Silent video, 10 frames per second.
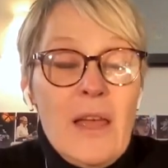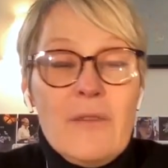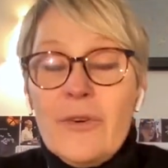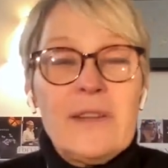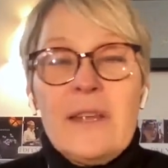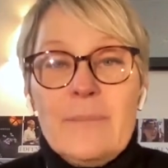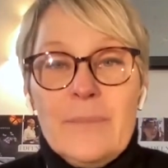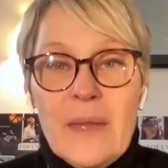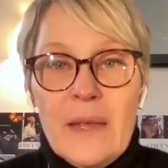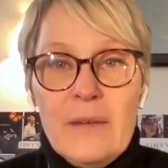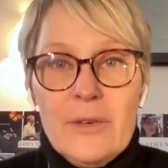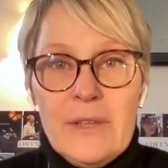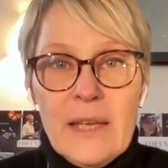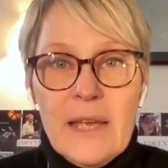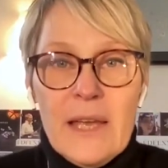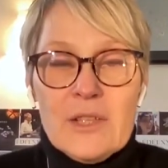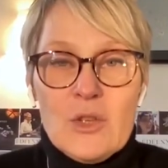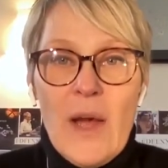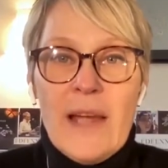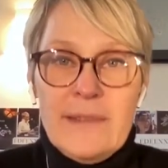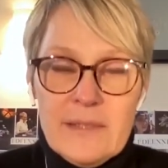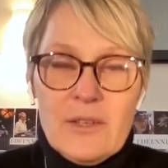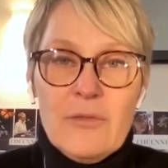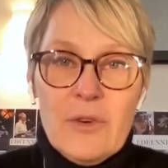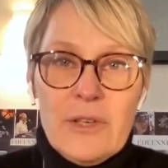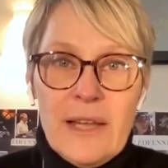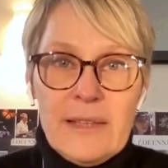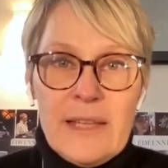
everything. So I discovered that